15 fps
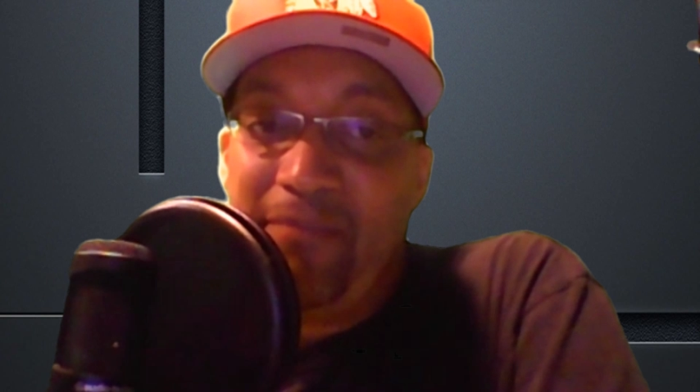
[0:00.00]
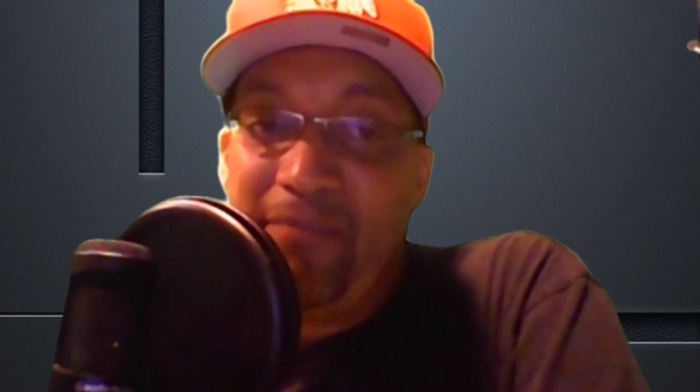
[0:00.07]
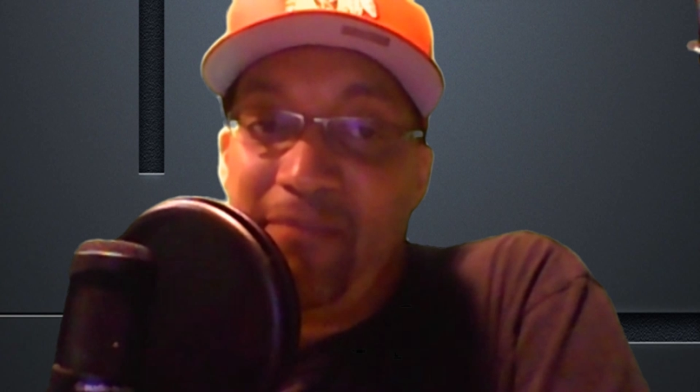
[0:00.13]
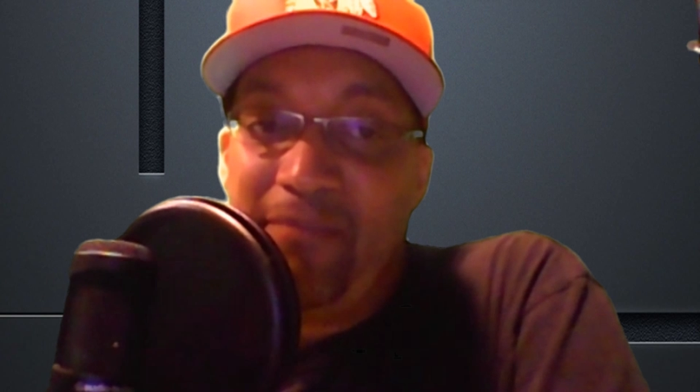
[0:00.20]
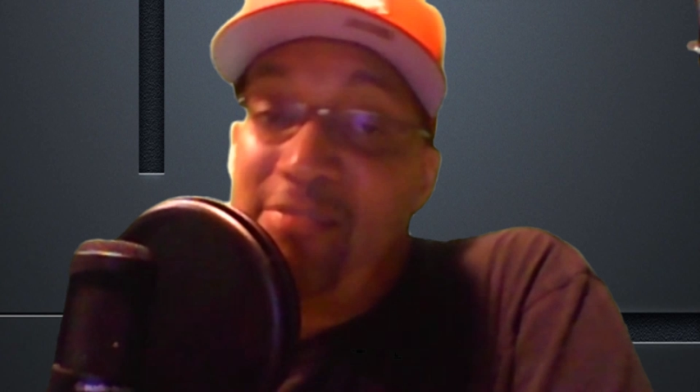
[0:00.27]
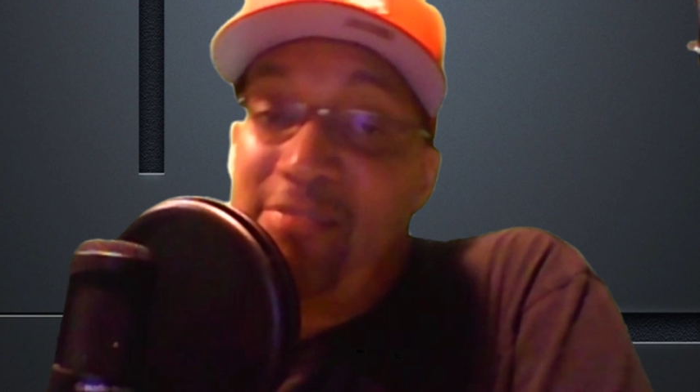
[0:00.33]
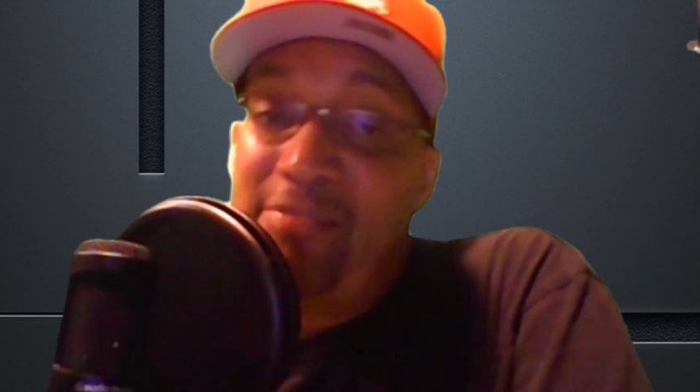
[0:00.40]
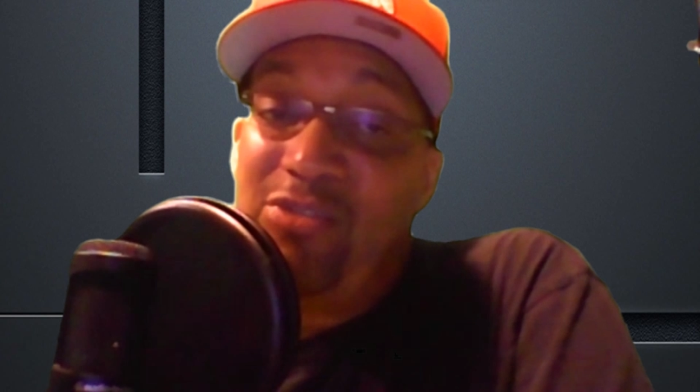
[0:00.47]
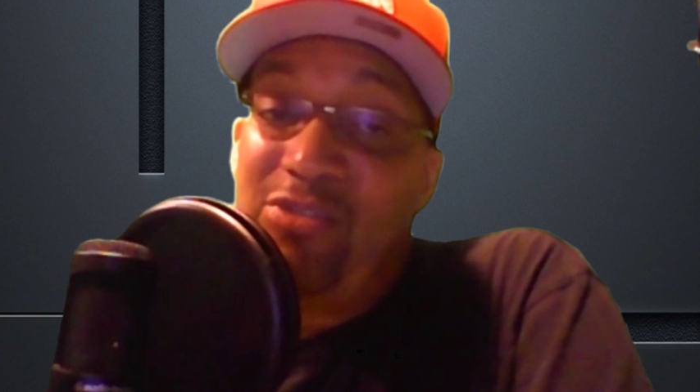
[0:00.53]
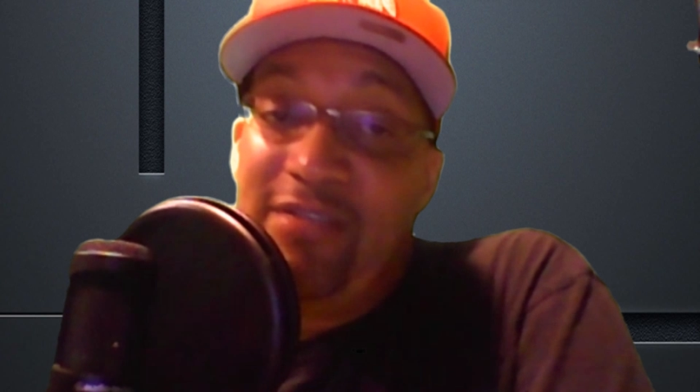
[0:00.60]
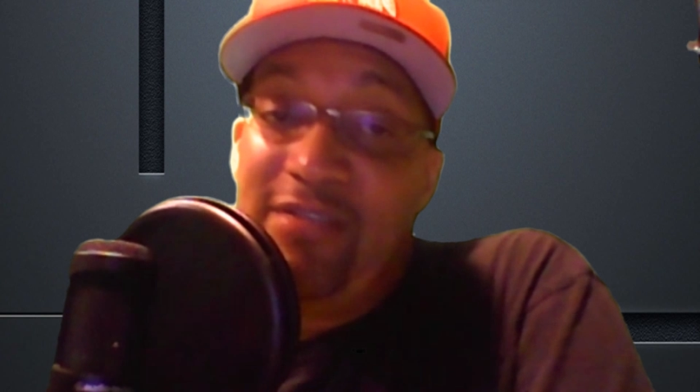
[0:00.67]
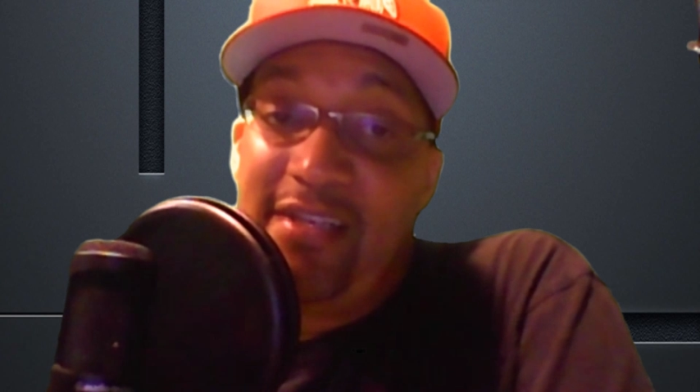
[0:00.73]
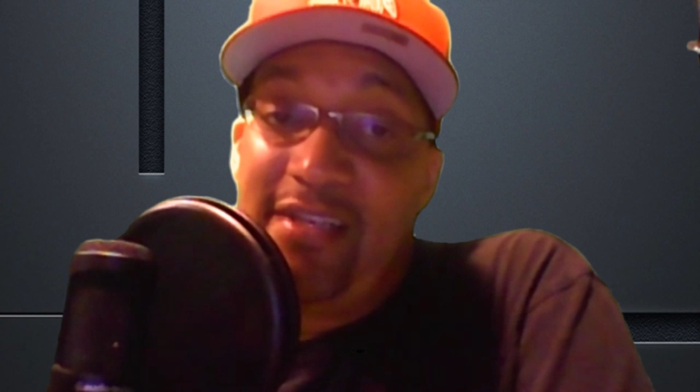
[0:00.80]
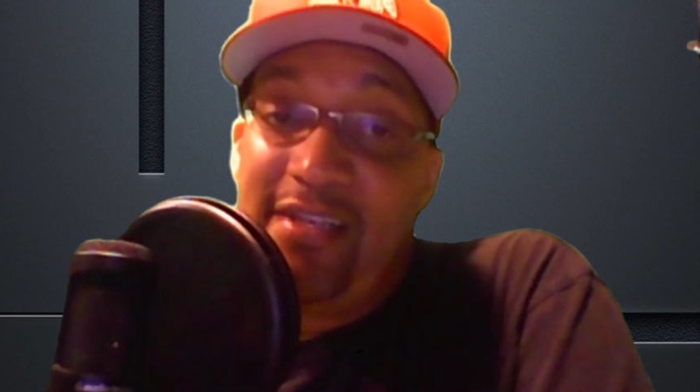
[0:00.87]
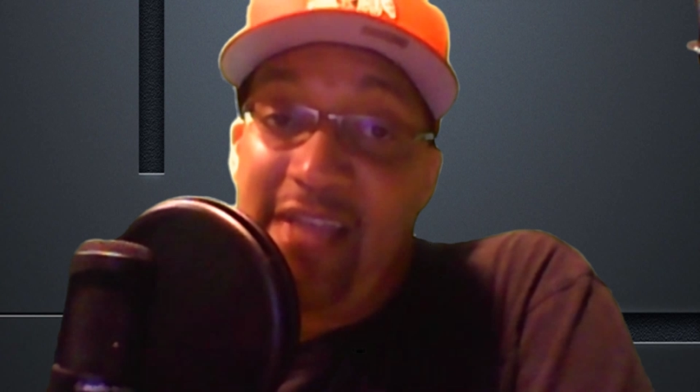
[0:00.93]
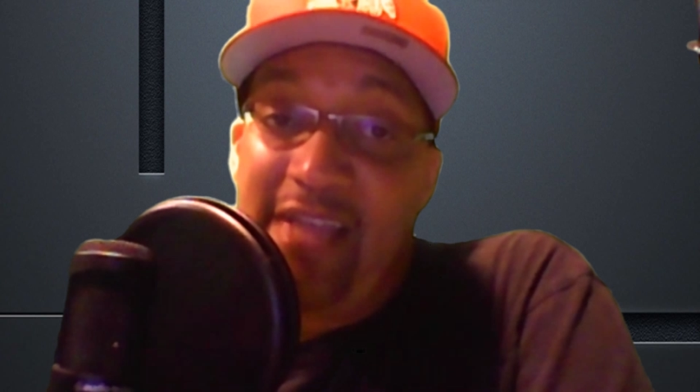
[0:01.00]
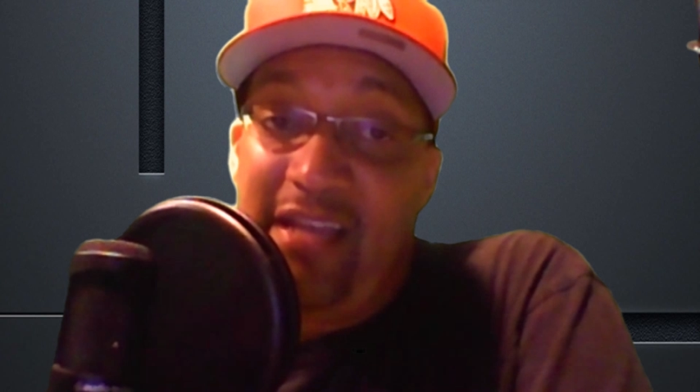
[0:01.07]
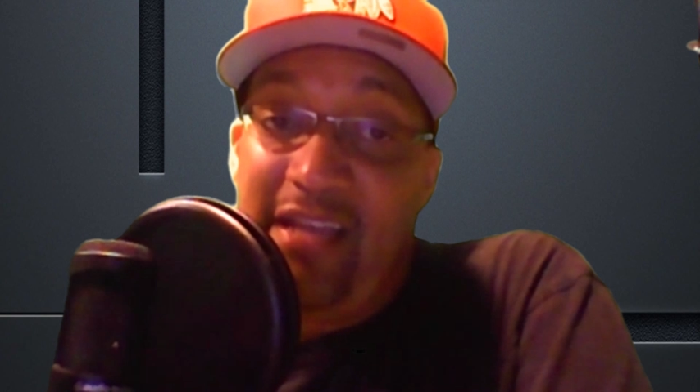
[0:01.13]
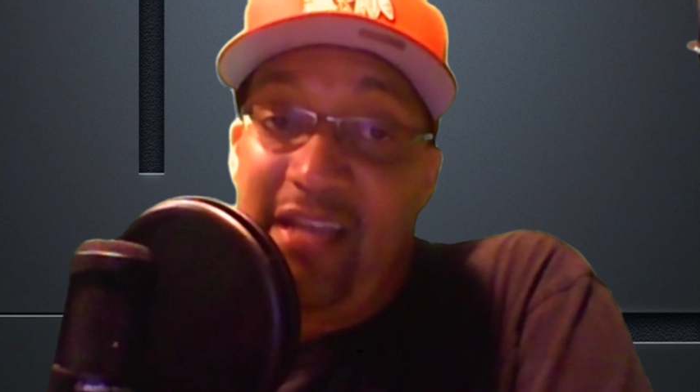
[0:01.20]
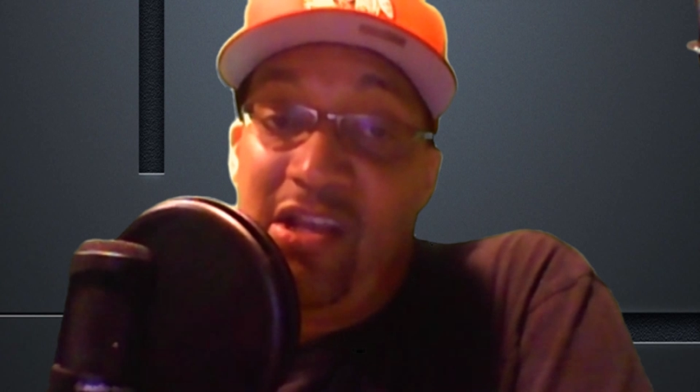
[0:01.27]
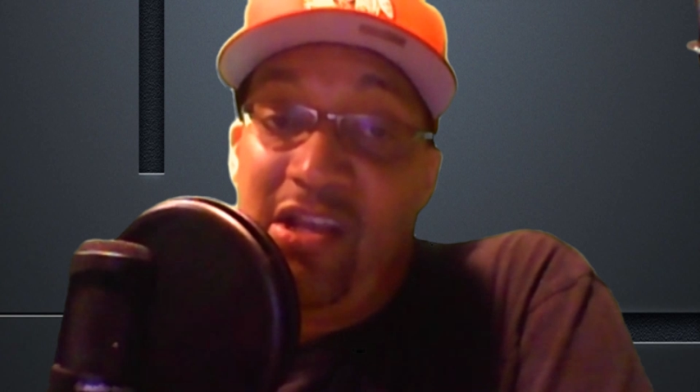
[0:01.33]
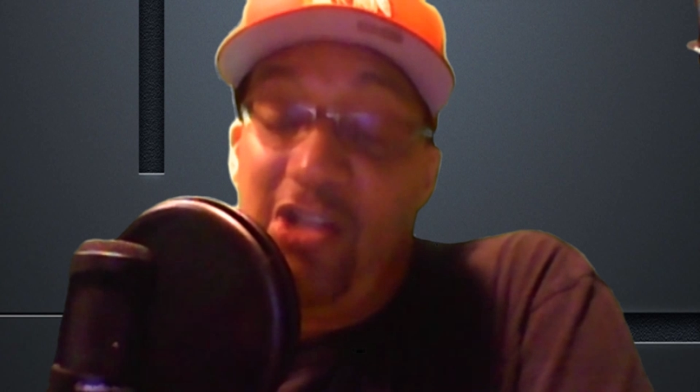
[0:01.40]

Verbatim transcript: and I'm just gonna leave it at that.